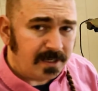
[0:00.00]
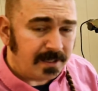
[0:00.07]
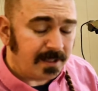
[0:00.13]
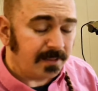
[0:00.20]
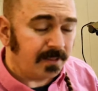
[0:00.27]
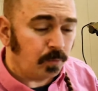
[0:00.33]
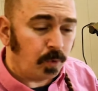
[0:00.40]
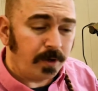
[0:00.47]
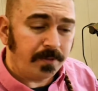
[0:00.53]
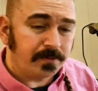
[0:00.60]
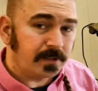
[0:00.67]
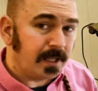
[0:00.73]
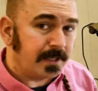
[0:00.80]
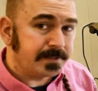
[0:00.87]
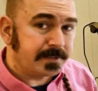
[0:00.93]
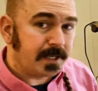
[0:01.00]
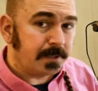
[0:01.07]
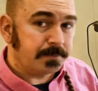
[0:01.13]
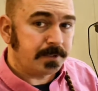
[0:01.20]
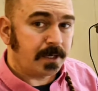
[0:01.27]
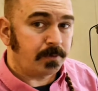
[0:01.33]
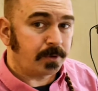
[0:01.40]
Now one of the last
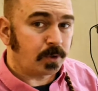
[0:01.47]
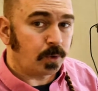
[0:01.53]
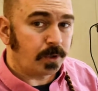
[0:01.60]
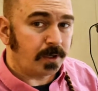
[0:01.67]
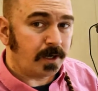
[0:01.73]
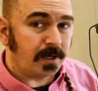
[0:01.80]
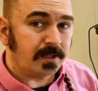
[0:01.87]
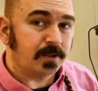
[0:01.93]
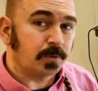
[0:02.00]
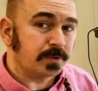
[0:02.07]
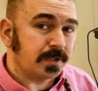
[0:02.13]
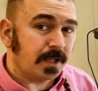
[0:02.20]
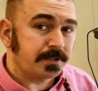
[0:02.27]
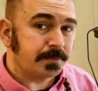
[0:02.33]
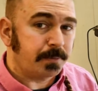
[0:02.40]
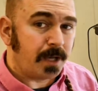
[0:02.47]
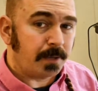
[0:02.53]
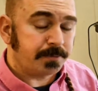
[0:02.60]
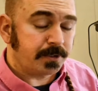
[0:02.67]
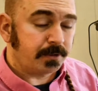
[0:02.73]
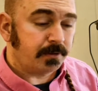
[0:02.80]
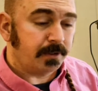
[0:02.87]
times that I recorded on it, there was lots of
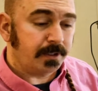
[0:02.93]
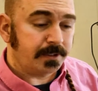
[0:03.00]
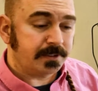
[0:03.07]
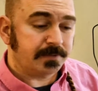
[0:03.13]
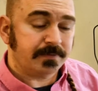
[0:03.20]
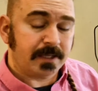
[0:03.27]
pops and clicks.